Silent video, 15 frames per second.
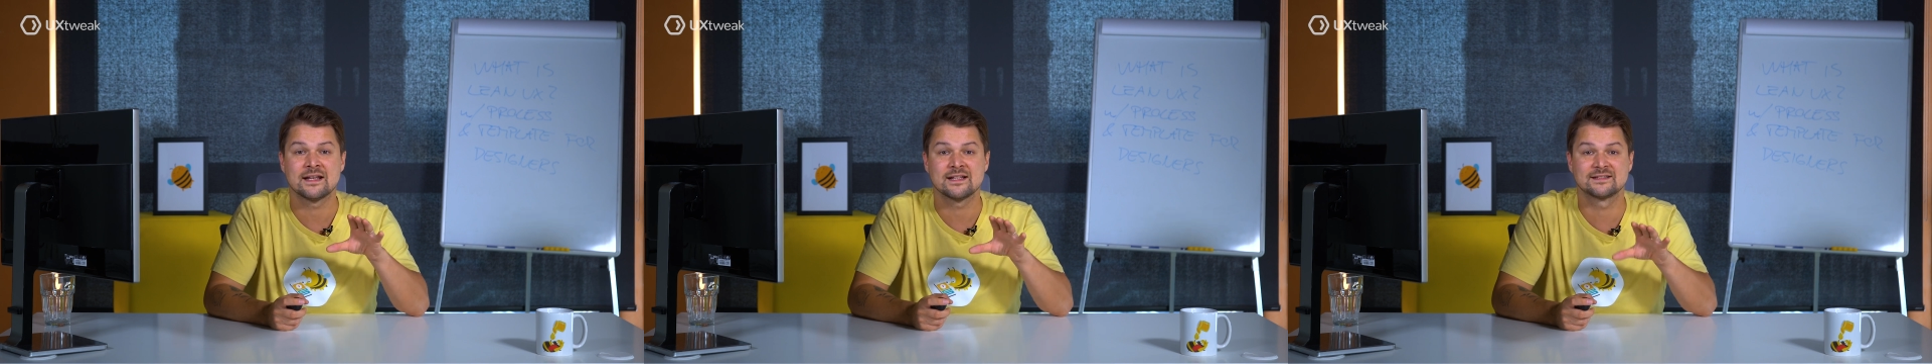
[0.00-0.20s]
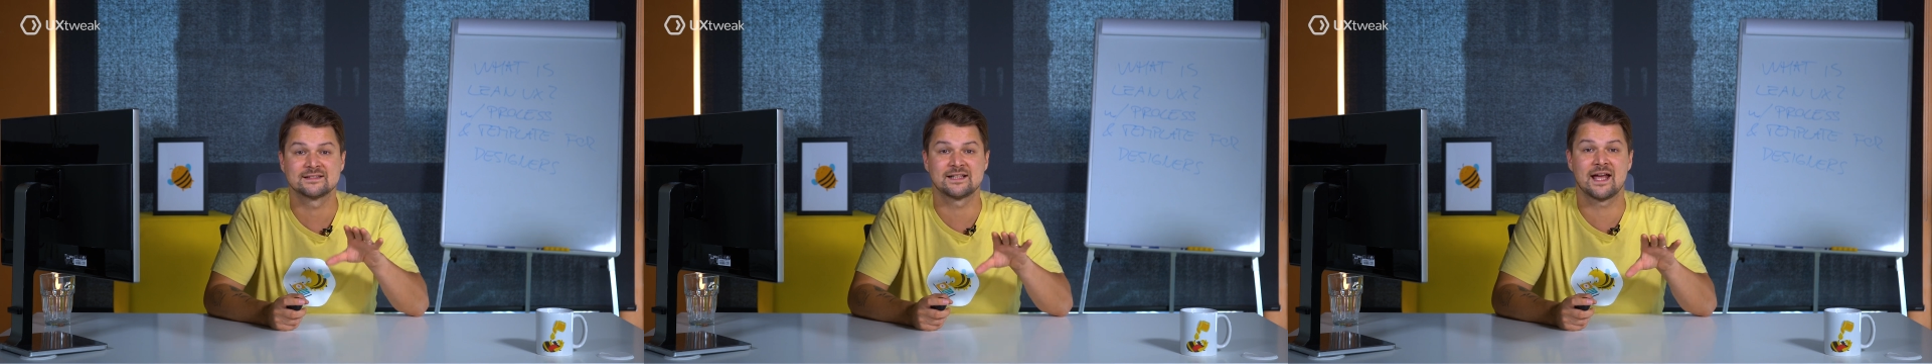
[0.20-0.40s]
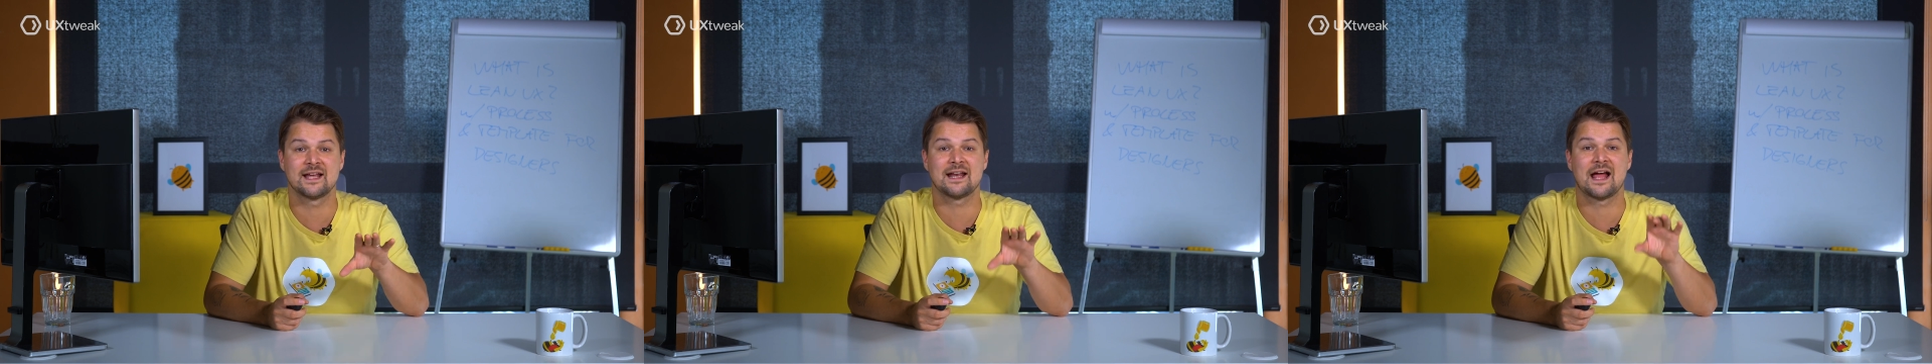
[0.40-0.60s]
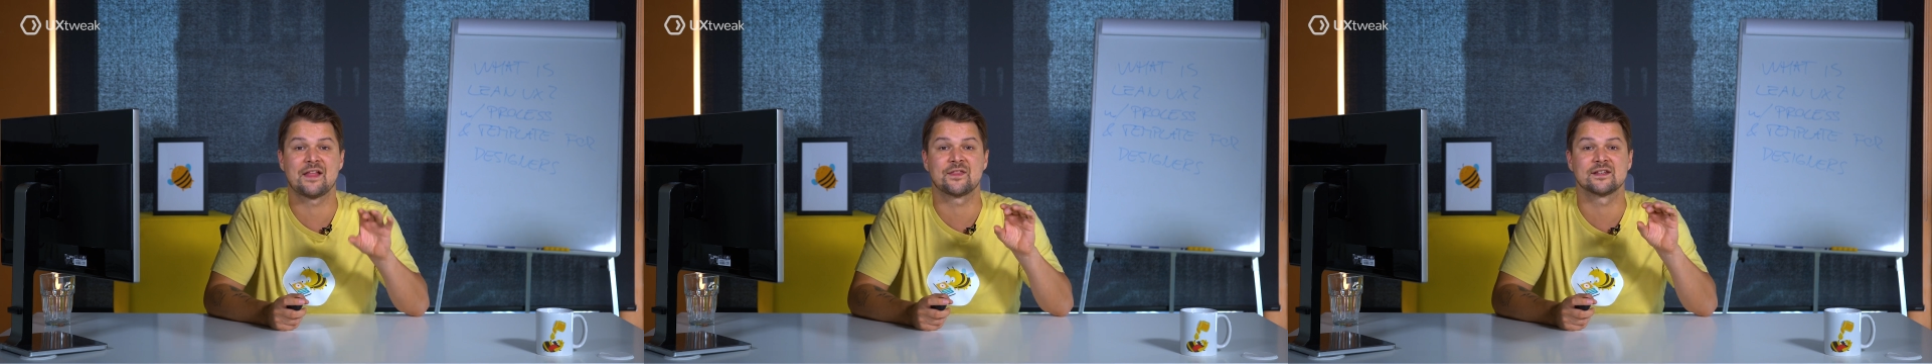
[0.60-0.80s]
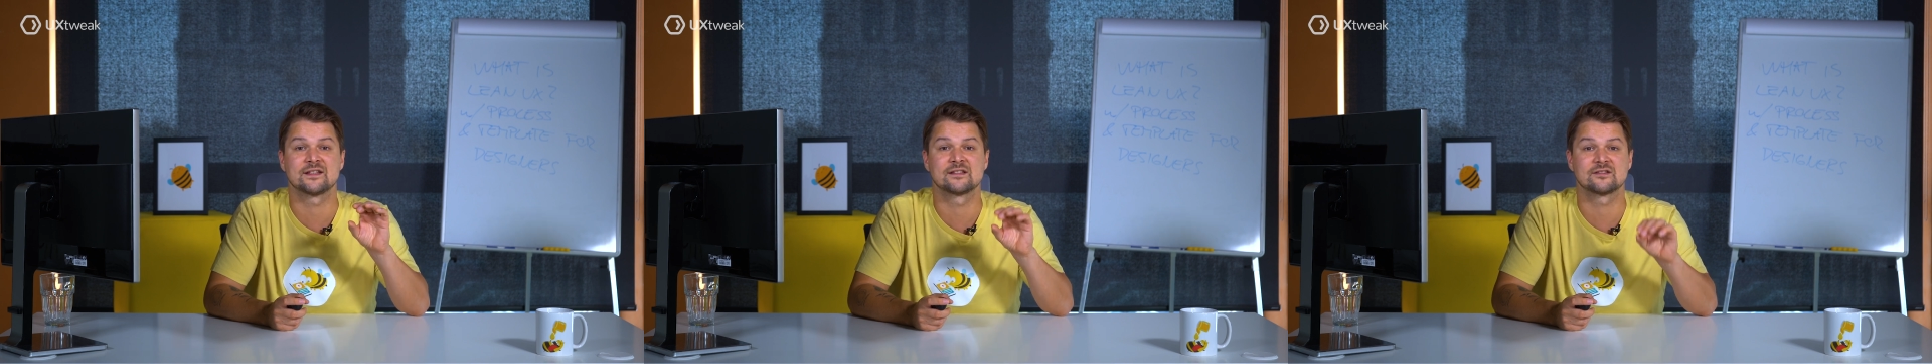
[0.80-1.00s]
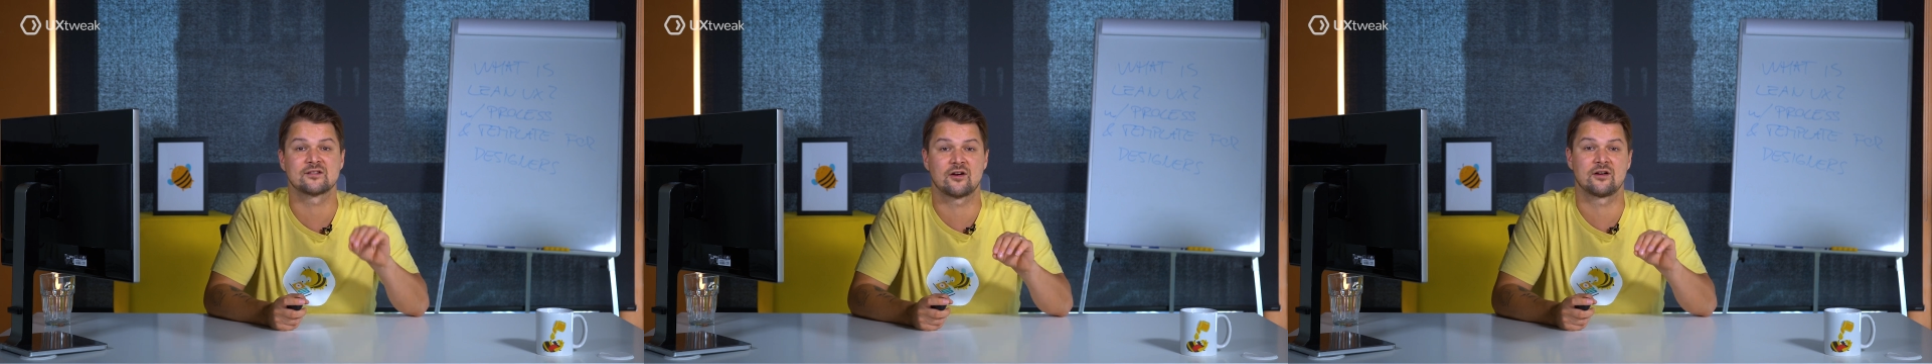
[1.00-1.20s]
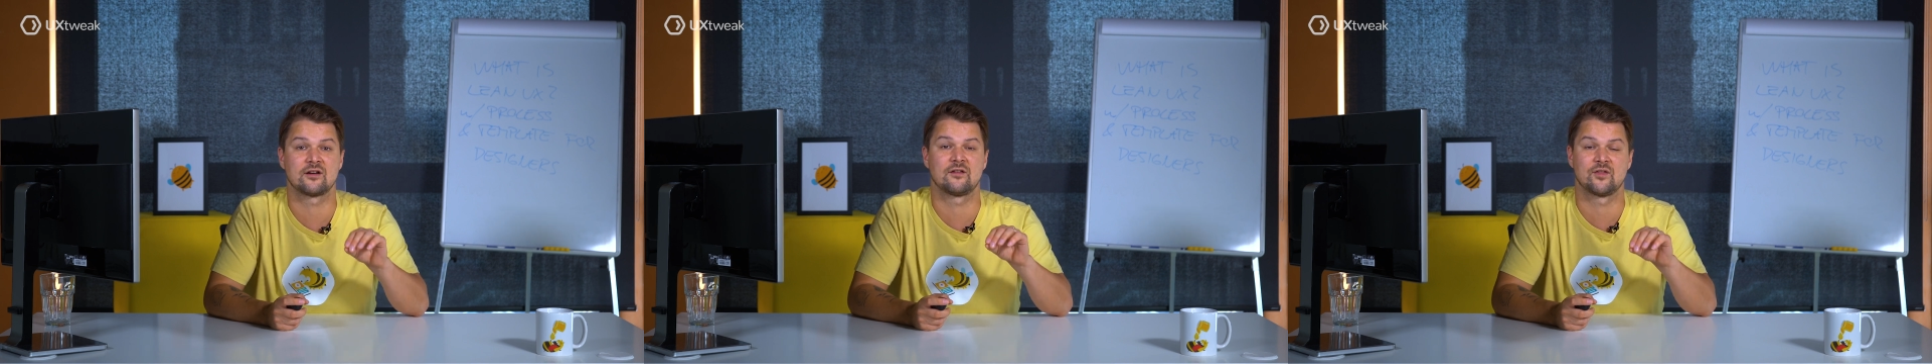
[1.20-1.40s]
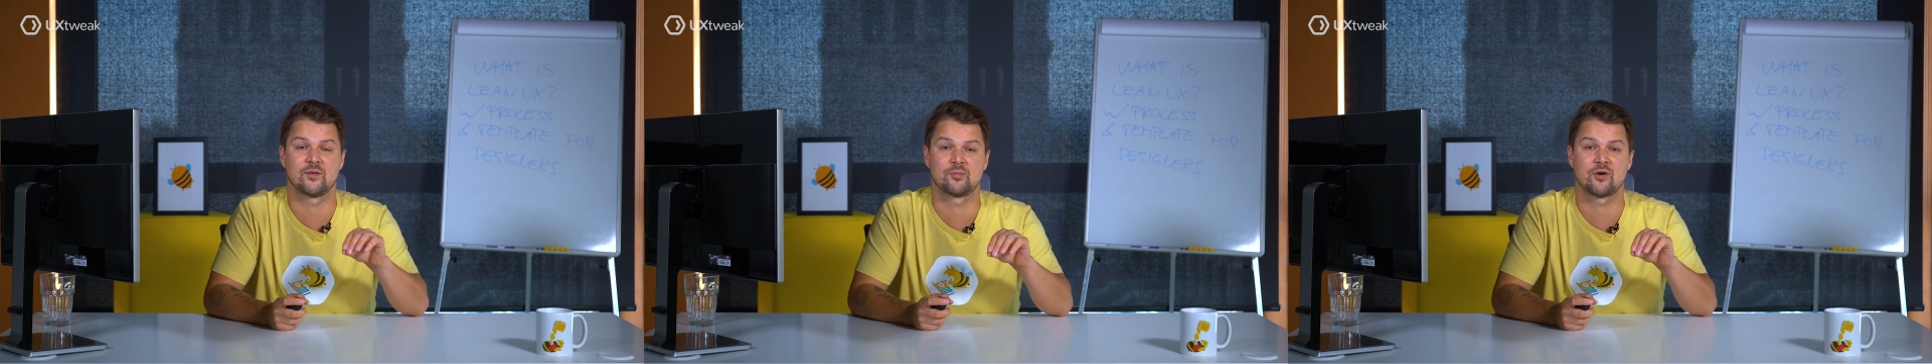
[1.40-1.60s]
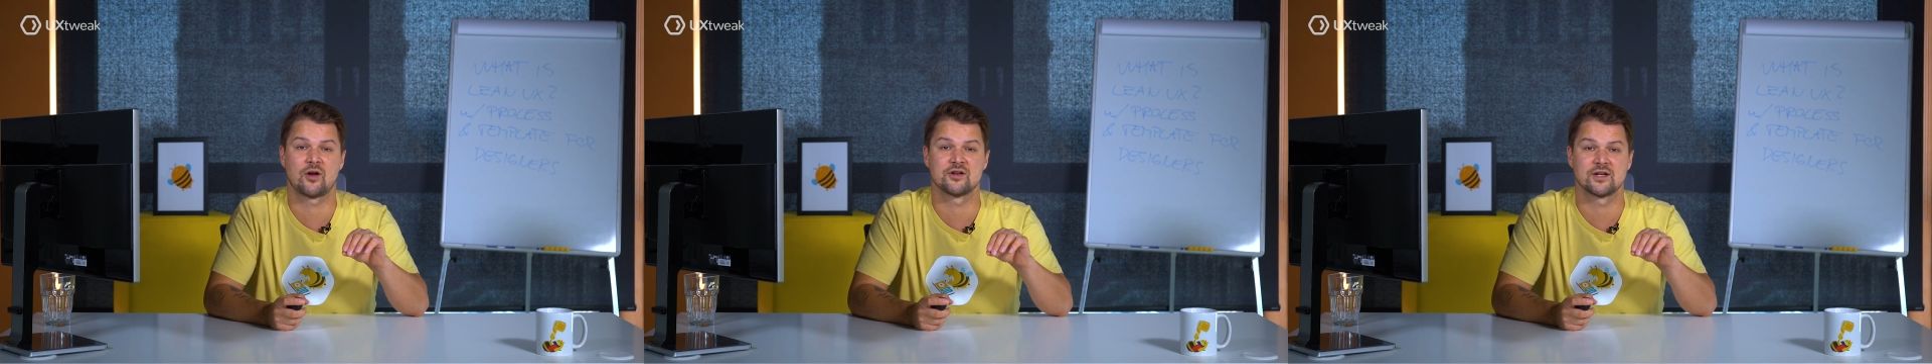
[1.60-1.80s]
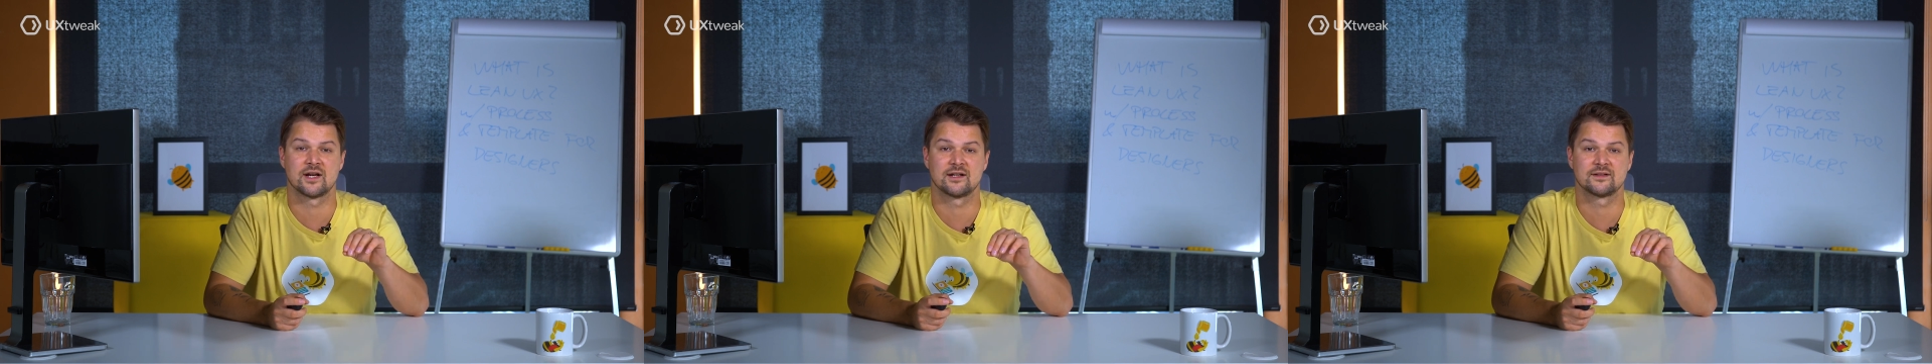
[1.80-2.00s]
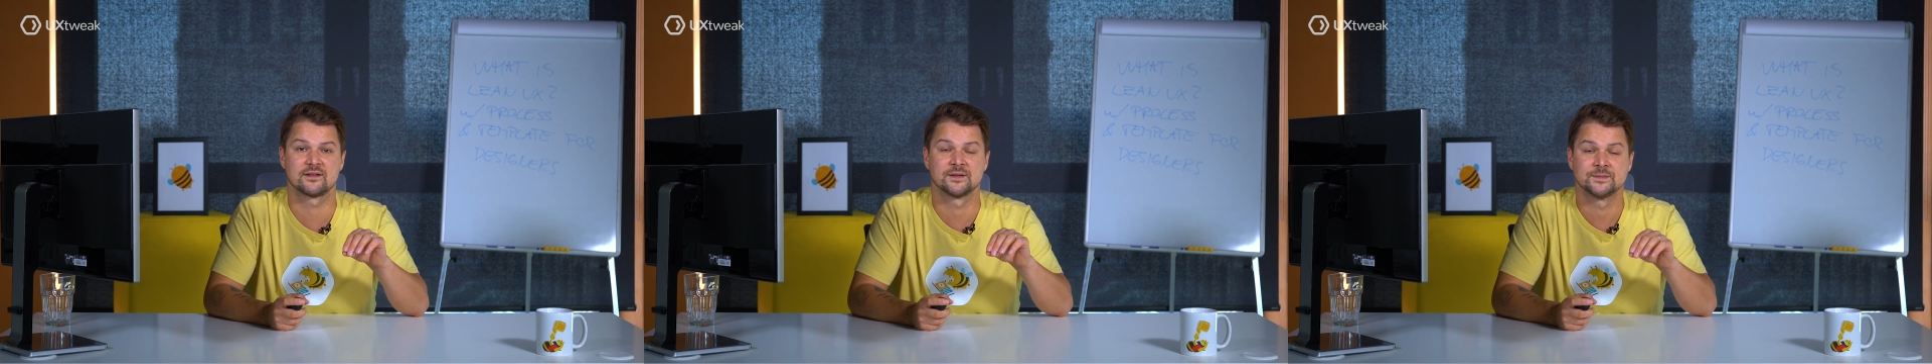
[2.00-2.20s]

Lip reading: set at the start of the project.